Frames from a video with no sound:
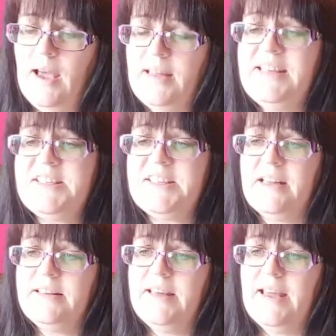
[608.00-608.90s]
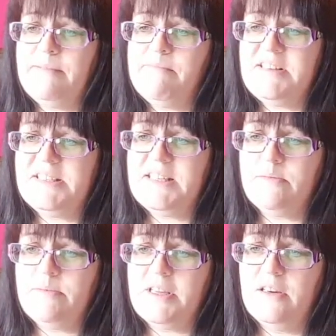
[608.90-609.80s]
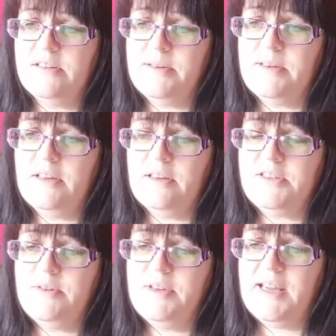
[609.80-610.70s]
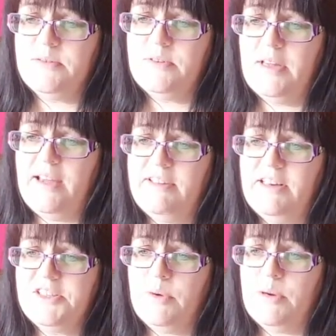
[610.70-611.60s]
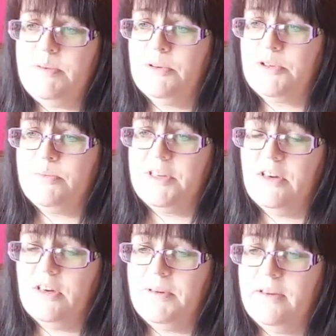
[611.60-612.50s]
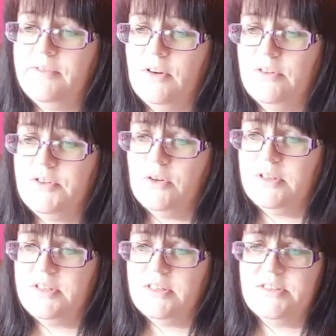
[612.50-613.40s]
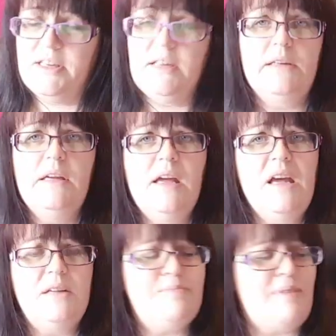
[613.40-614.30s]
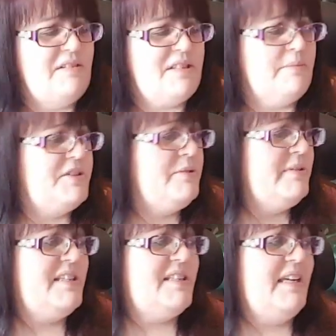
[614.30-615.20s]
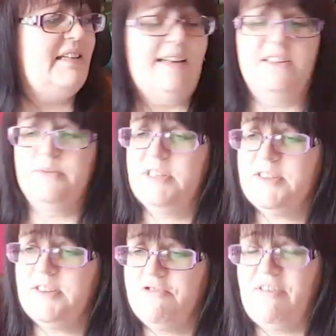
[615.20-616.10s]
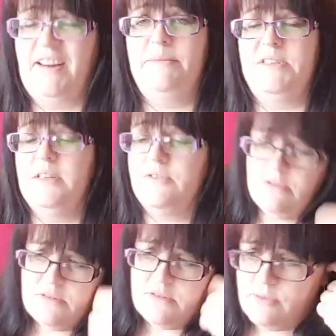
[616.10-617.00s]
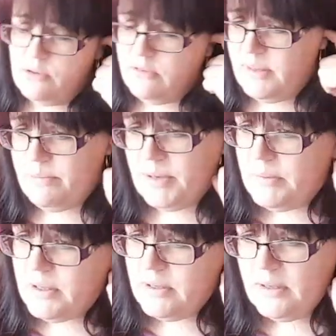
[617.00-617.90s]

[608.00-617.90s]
Lisa, yeah, present sense of my car to two cats. Harry likes to wipe his bottom on the carpet. I've got a dog that does that. Apparently something to do with their scent glands when they start dragging themselves across the floor on their bum.